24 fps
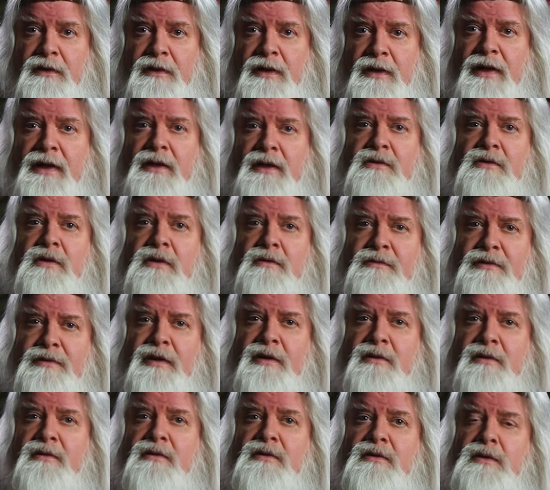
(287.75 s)
and are
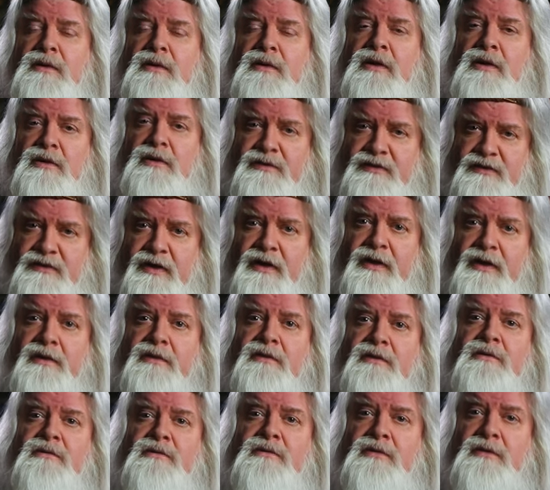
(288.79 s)
then
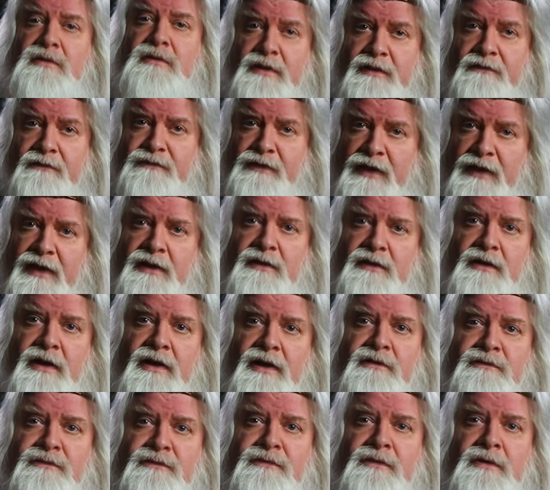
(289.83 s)
content to live that
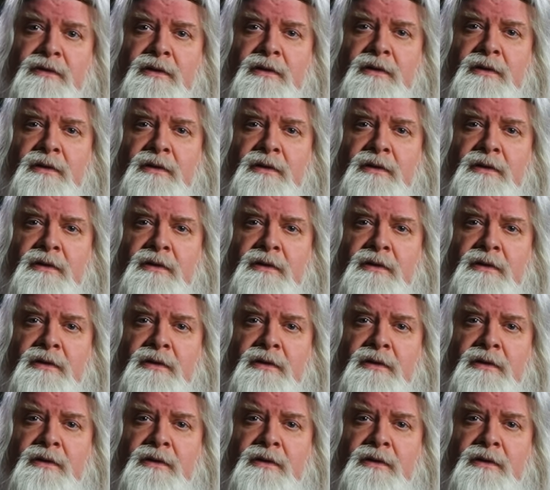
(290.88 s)
life.